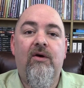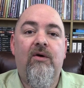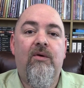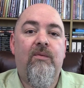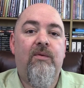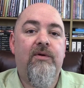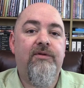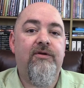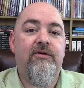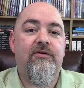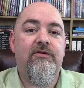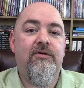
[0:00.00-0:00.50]

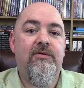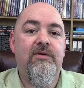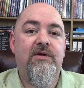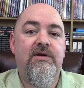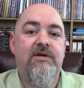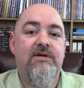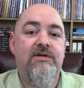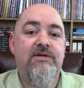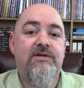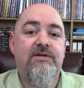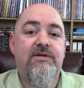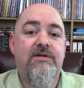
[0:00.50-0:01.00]
what they're doing
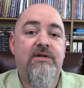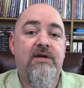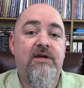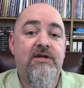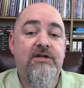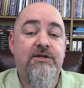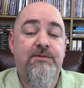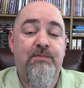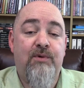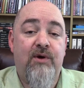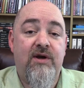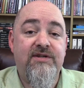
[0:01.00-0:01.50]
is
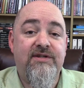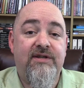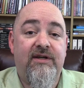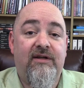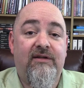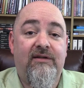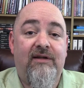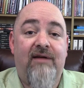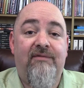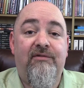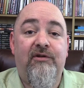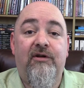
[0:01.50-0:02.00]
expressing a
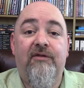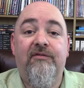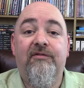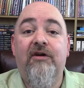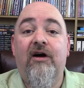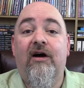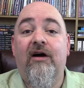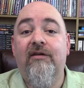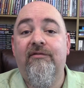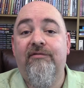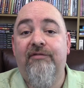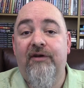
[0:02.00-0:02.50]
level of
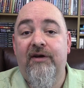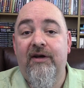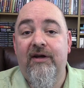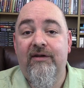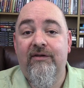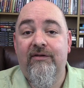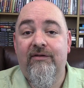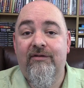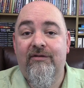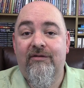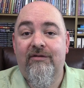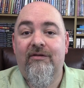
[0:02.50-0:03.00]

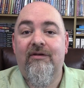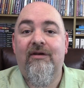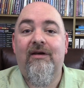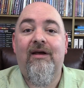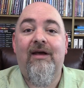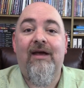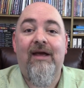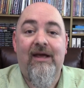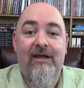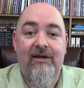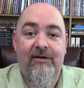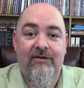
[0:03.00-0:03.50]
confidence
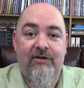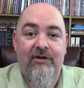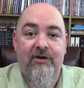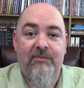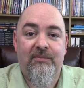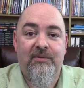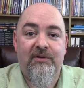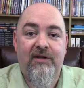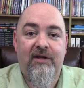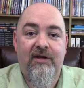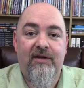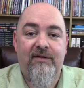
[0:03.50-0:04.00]
in their
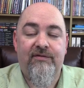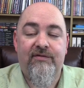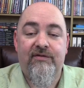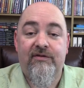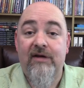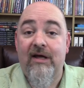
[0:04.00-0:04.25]
beliefs.